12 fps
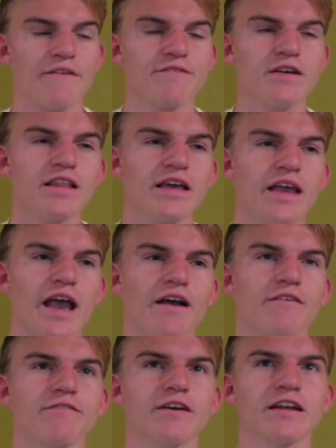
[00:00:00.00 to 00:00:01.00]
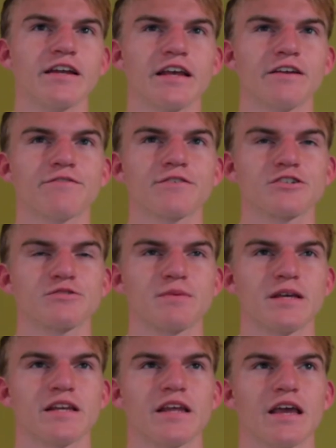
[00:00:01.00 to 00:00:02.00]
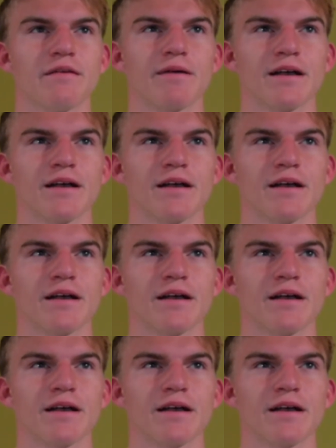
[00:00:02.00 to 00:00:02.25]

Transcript: I feel like every Need for Speed game